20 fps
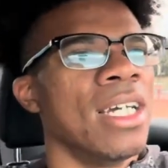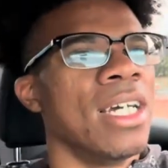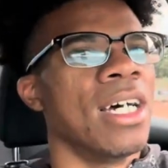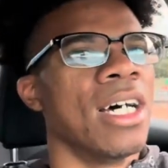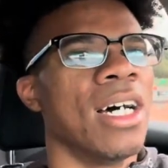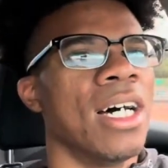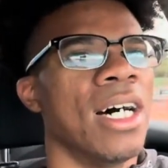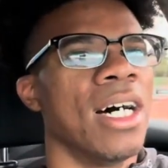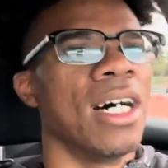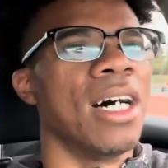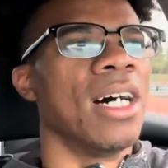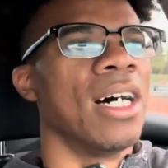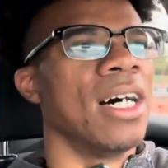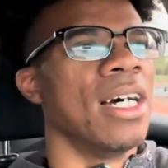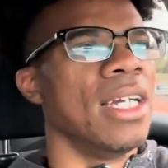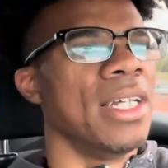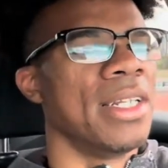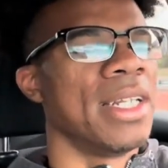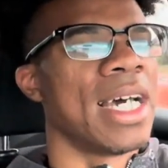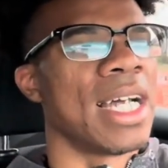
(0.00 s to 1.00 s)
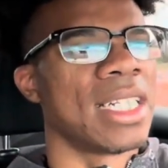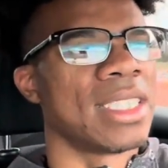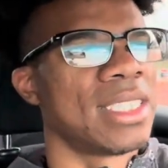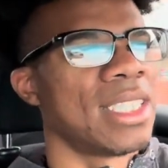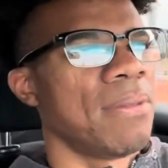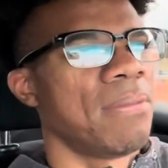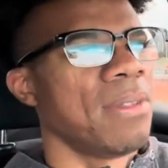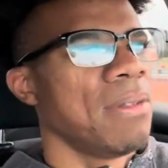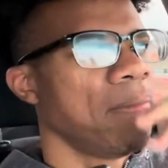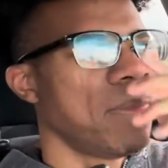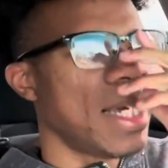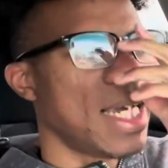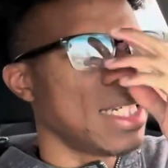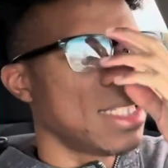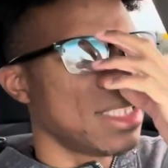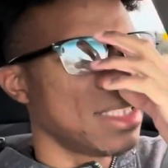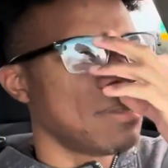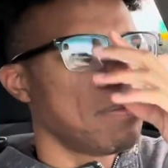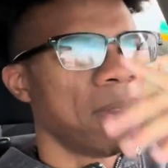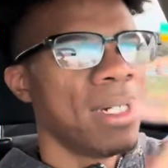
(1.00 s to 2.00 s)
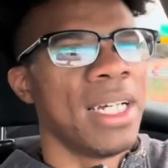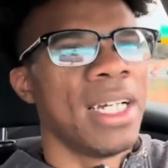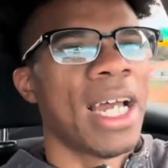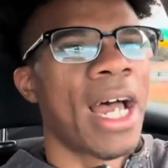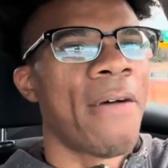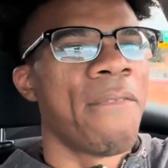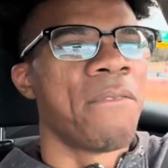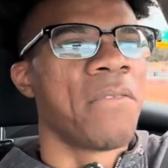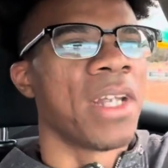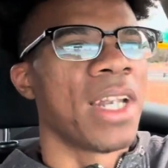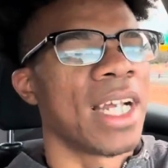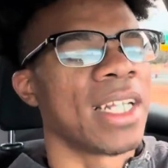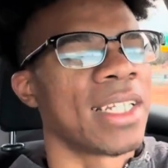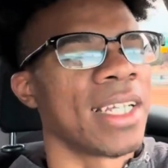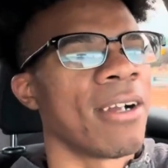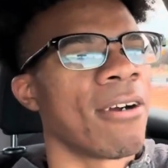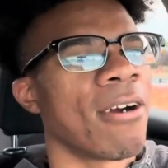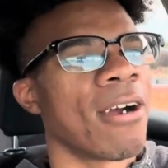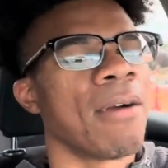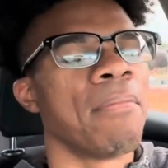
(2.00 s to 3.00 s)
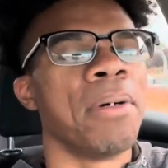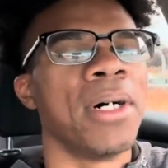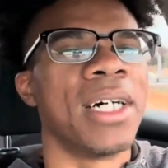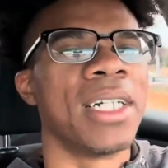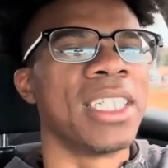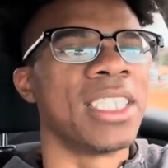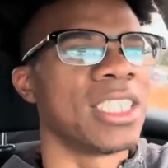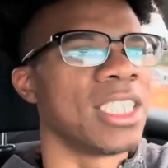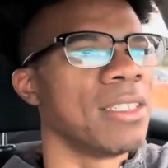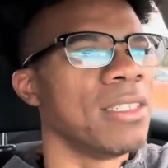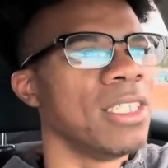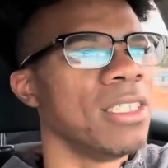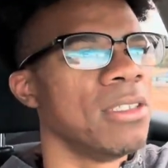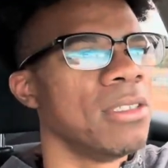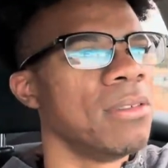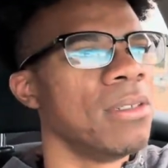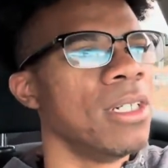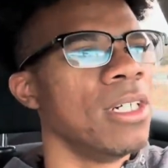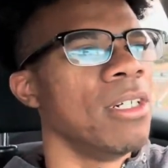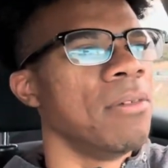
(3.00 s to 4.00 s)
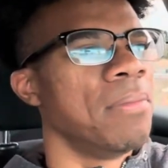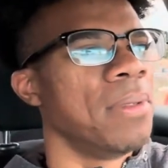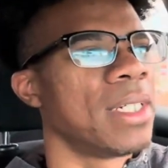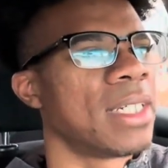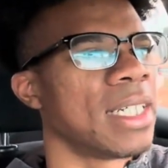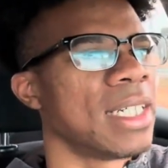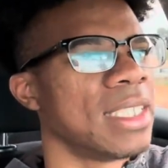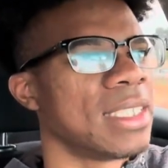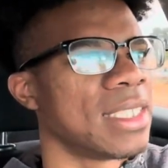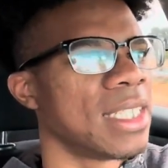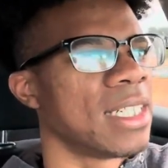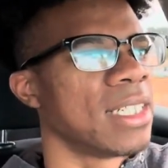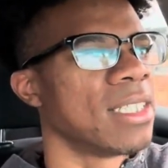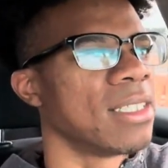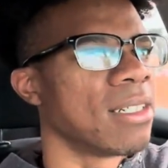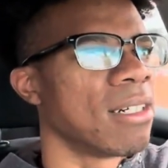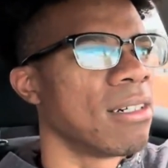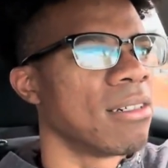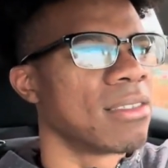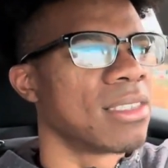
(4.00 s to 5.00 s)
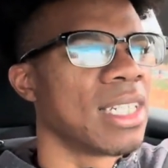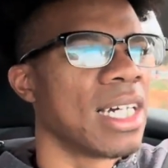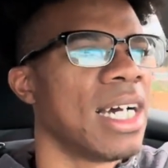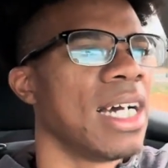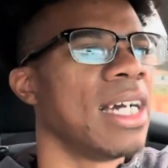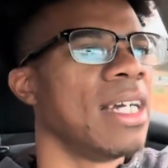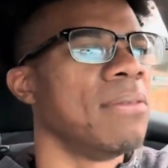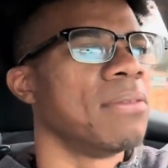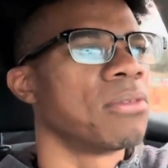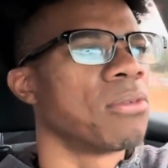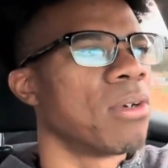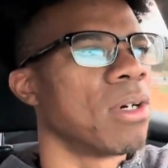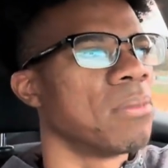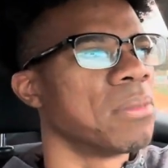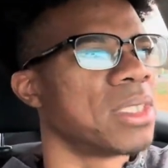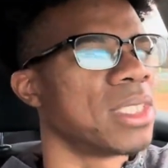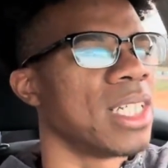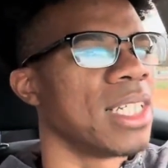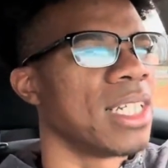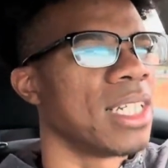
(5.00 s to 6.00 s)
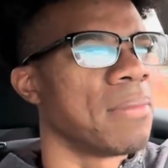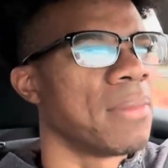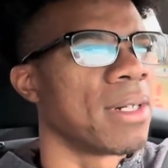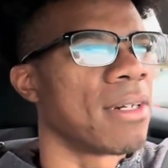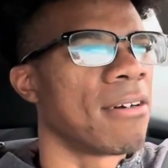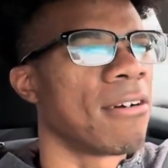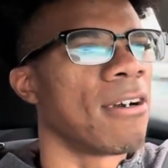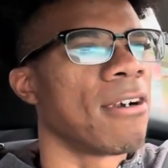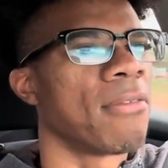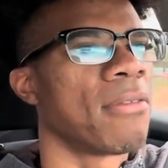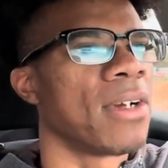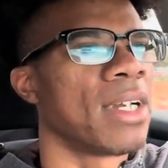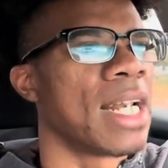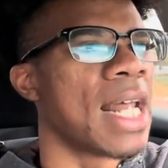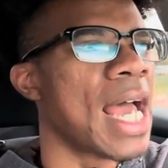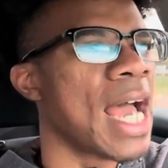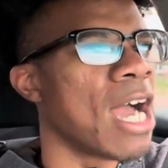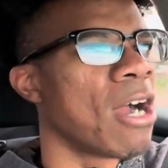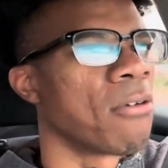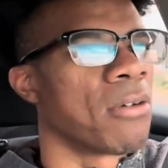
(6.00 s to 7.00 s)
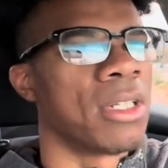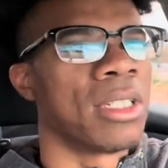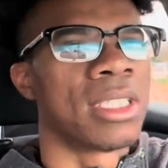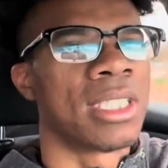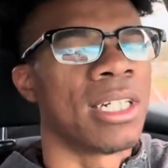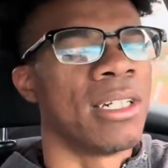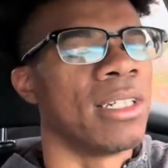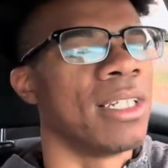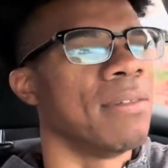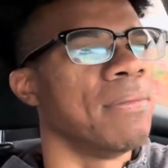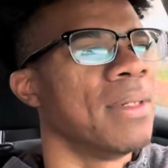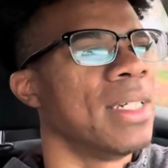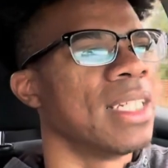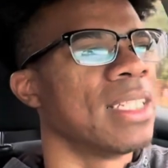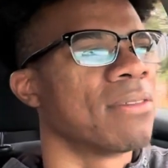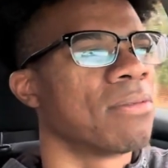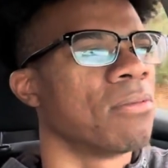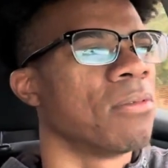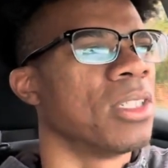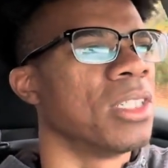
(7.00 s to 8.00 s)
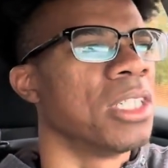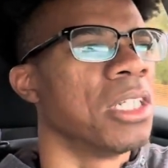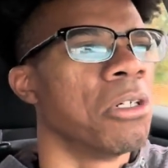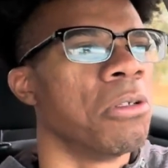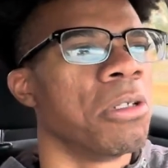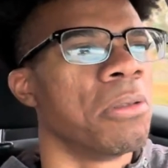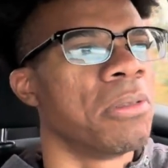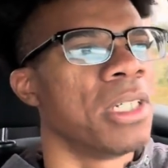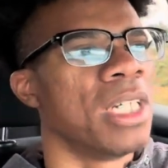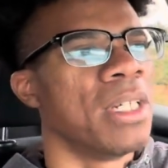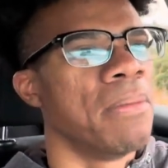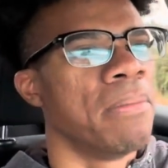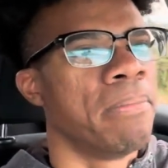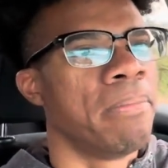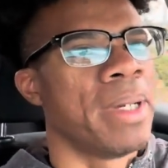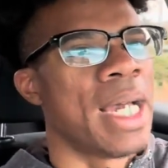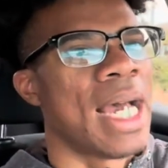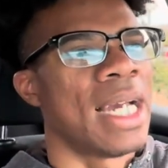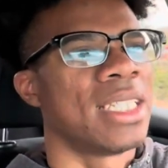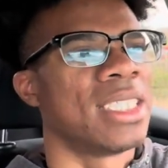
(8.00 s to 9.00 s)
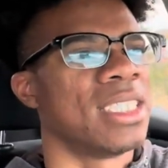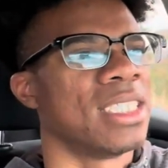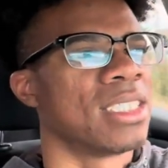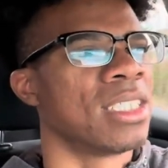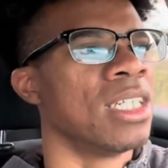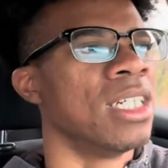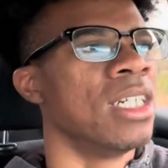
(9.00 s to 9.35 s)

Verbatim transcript: and not accepting batches, but I feel like they are punishing you, because there are times where I'm sitting in my car for an hour and 30 minutes with no good batches.